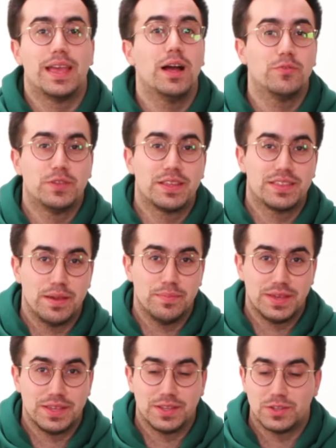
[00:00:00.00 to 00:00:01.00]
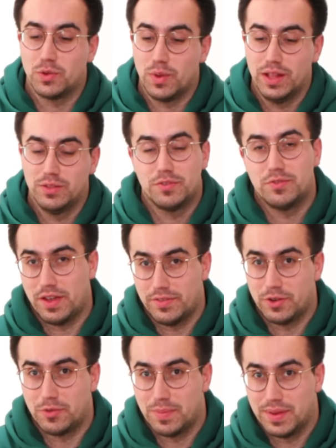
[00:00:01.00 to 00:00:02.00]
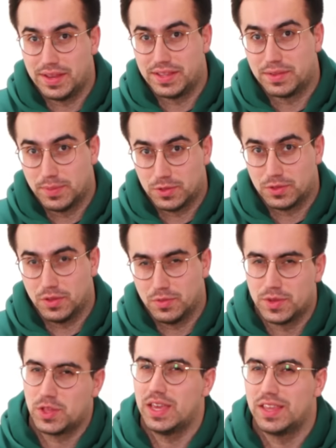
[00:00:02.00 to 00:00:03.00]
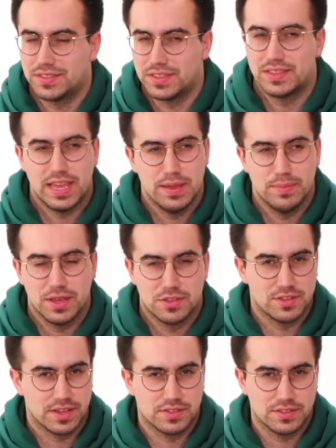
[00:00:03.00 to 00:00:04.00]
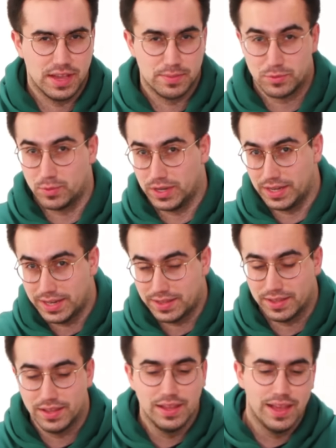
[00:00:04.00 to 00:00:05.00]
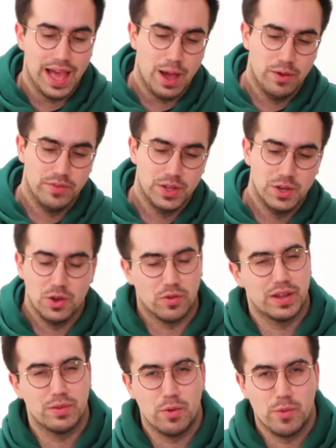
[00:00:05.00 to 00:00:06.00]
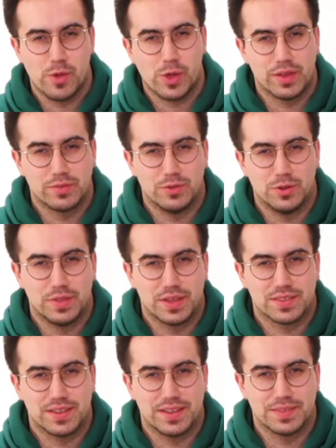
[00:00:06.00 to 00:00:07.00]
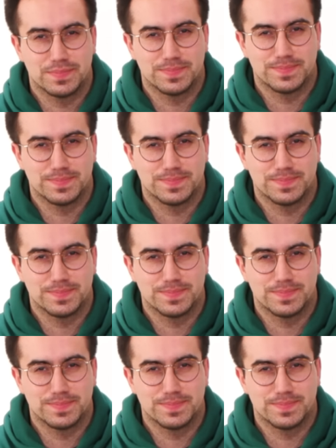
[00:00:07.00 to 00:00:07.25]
helpfully sent me 12 500ml bottles, which is the same as 6 times 1 litre. However, not really what we were going for. Thanks, guys.